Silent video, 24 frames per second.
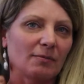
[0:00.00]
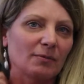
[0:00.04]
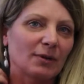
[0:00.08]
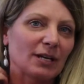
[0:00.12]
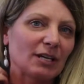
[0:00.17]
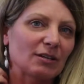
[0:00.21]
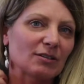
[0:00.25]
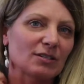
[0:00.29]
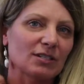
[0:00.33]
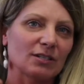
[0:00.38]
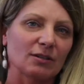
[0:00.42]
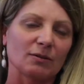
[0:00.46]

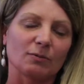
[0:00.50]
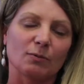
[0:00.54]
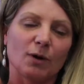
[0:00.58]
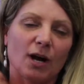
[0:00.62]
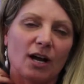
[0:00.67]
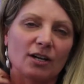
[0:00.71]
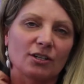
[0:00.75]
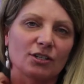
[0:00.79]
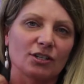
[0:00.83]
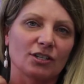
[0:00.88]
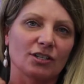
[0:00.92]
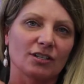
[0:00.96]
We used to
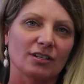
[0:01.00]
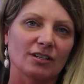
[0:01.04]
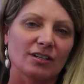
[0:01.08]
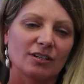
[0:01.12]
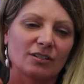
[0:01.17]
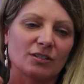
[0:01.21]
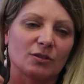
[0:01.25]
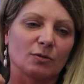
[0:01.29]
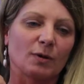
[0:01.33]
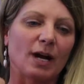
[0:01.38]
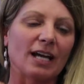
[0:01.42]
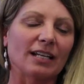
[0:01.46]
watch
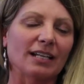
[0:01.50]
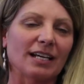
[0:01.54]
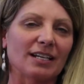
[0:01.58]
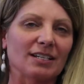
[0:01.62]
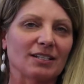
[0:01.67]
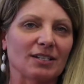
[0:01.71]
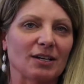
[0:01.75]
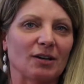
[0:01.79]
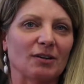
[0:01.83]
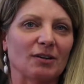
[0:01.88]
Twilight